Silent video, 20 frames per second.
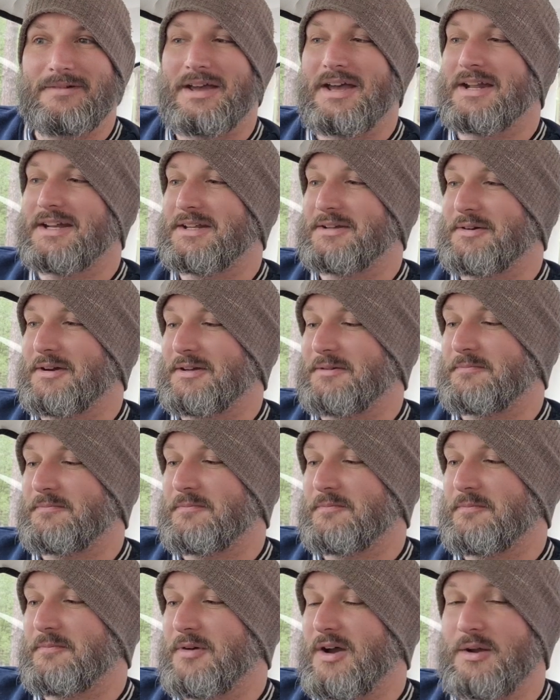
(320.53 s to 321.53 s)
Anyway,
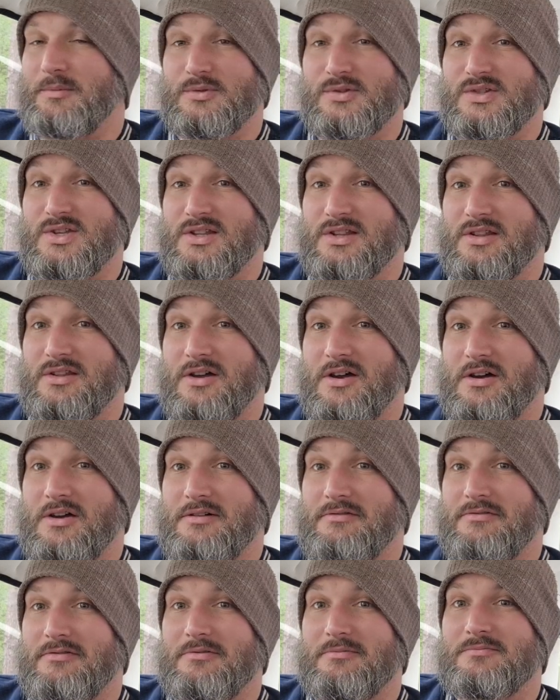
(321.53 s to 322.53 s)
I'm still
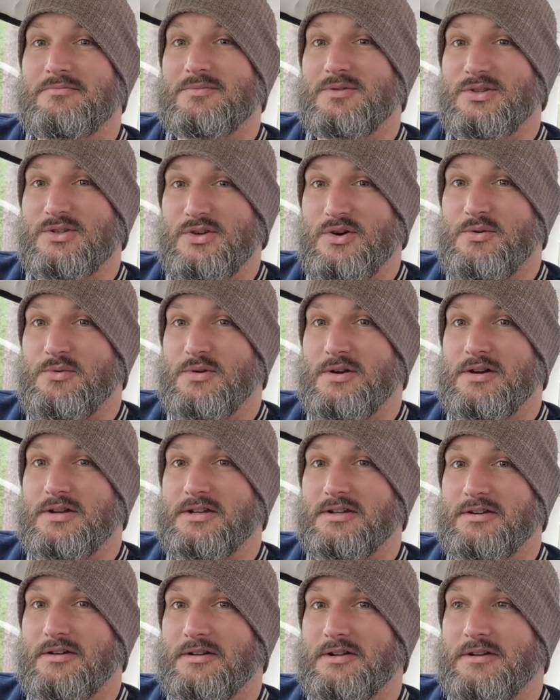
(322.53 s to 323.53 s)
alive, still
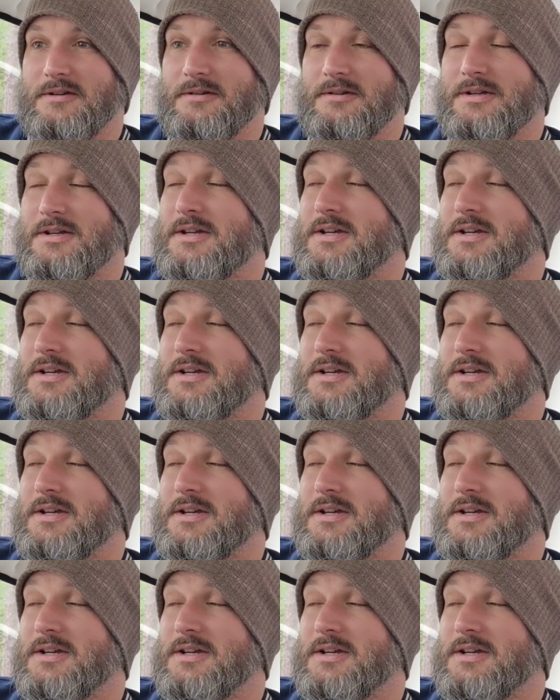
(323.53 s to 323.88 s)
working on her,